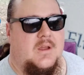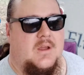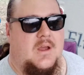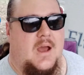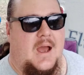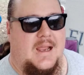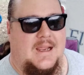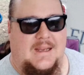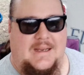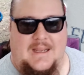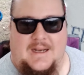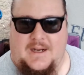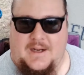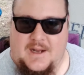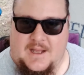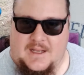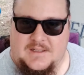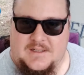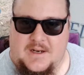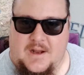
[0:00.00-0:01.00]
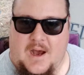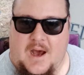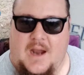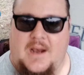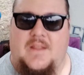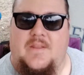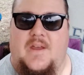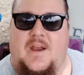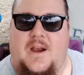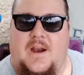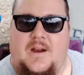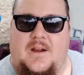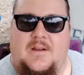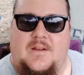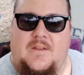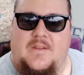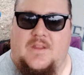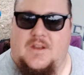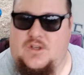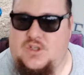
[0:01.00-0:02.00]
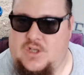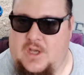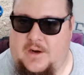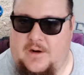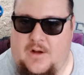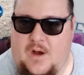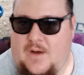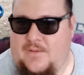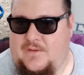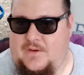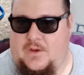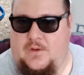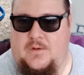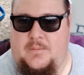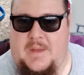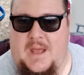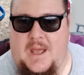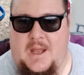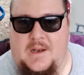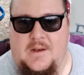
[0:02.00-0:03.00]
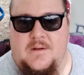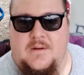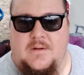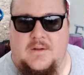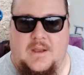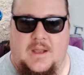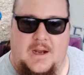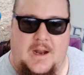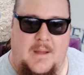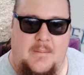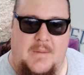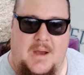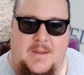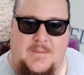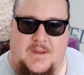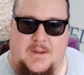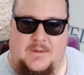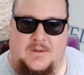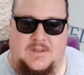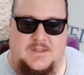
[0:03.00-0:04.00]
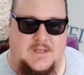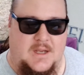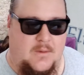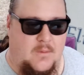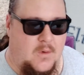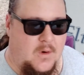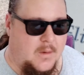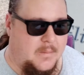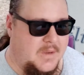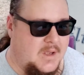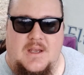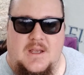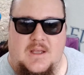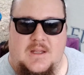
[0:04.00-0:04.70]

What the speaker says: I can get it nice and hot in there, then shut it off and go to bed, and I might be able to stay warm.